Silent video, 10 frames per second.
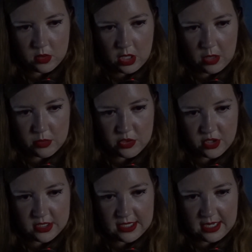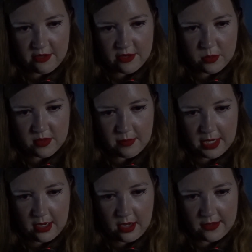I would trust Hagrid with my
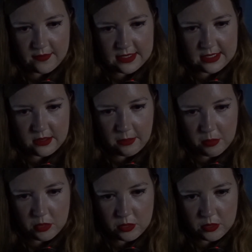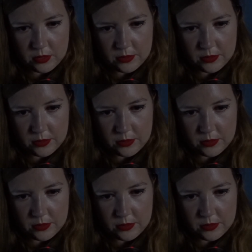life, said Dumbledore.